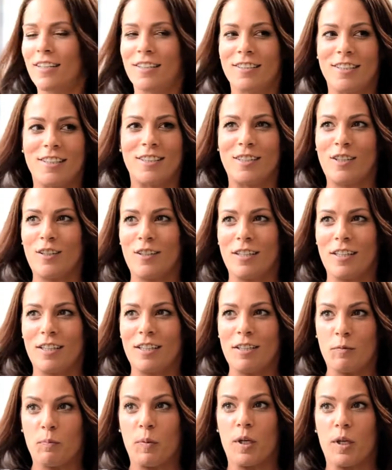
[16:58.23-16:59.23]
just
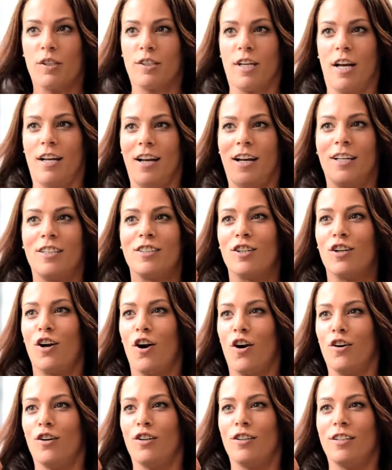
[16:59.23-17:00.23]
because I need to
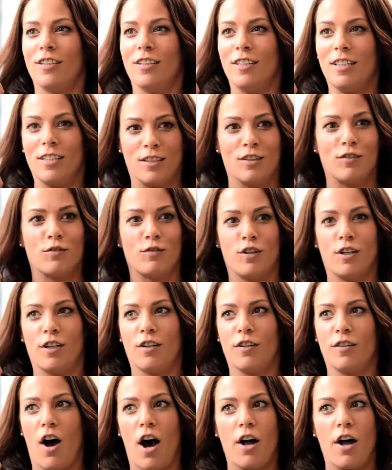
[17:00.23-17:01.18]
know this is real.